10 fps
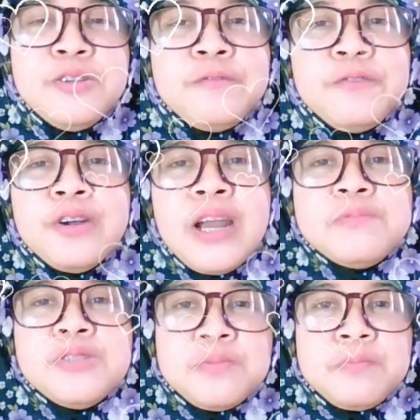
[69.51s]
Don't
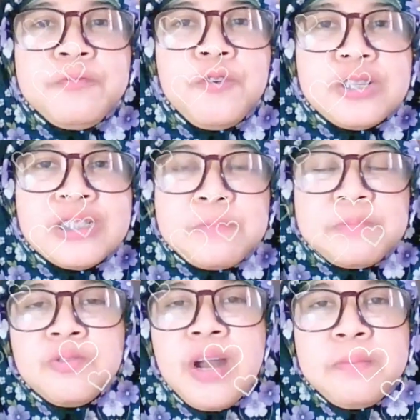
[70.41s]
forget for
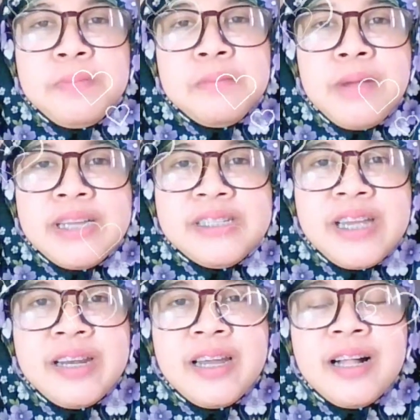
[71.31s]
subscribing my
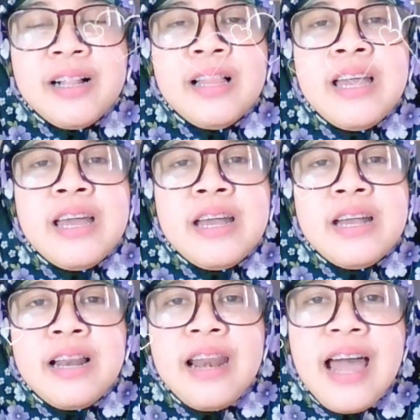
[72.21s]
channel,
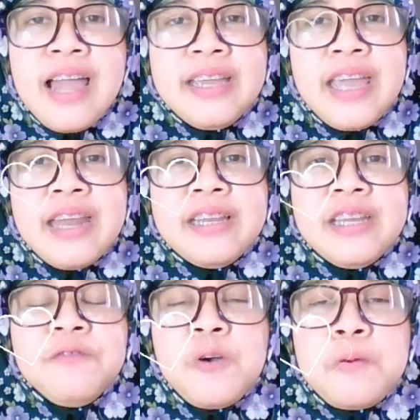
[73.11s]
like and
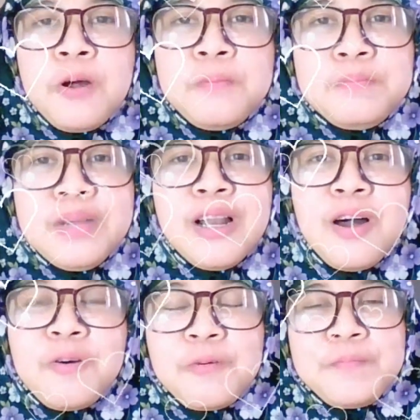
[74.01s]
give comment
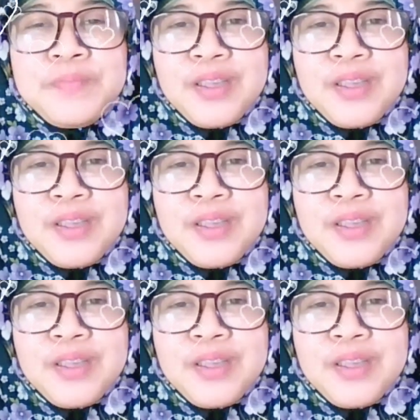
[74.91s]
below.